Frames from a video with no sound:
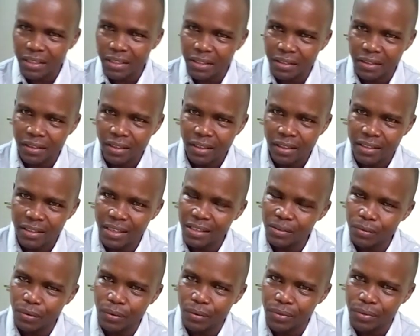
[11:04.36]
Cookers
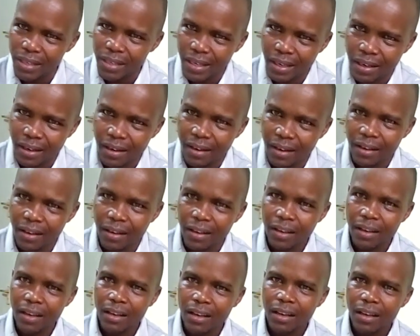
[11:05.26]
which can bake
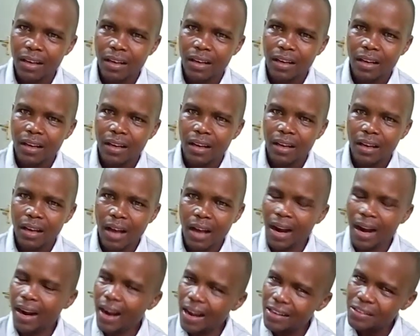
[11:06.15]
and be used for
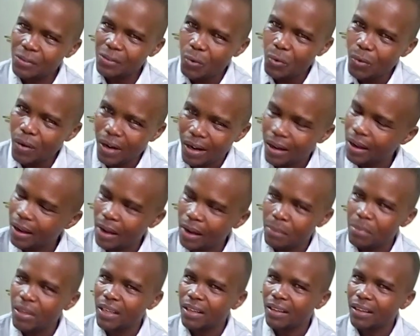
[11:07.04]
frying of chips
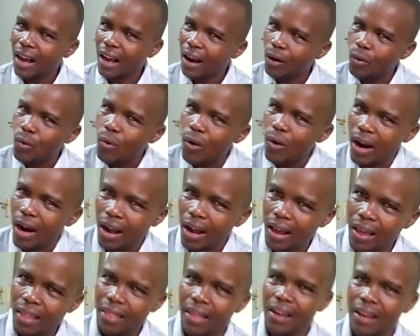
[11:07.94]
and meat,
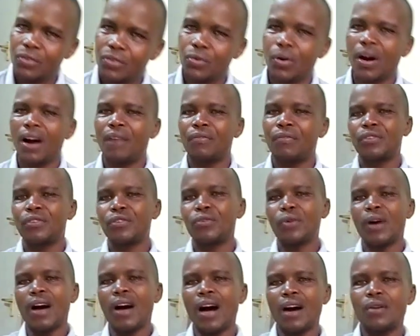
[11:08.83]
just we've said.
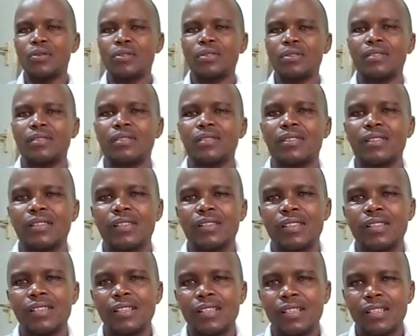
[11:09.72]
A
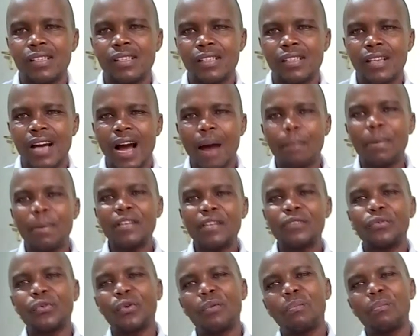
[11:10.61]
gas cooker, I
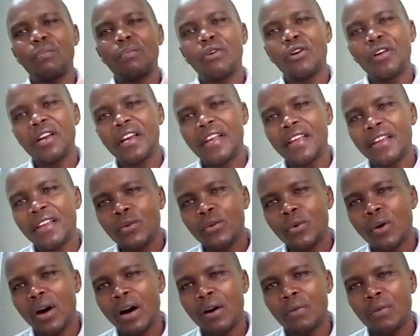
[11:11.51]
mean a cooker
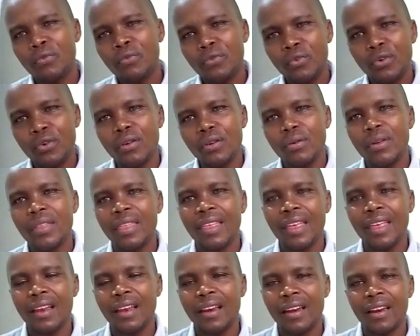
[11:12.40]
that you have in
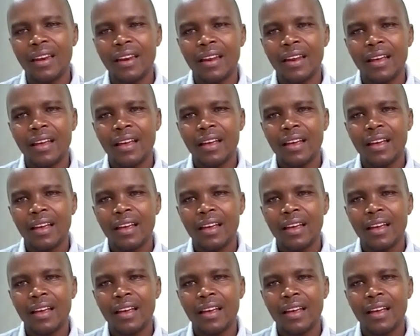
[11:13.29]
your house.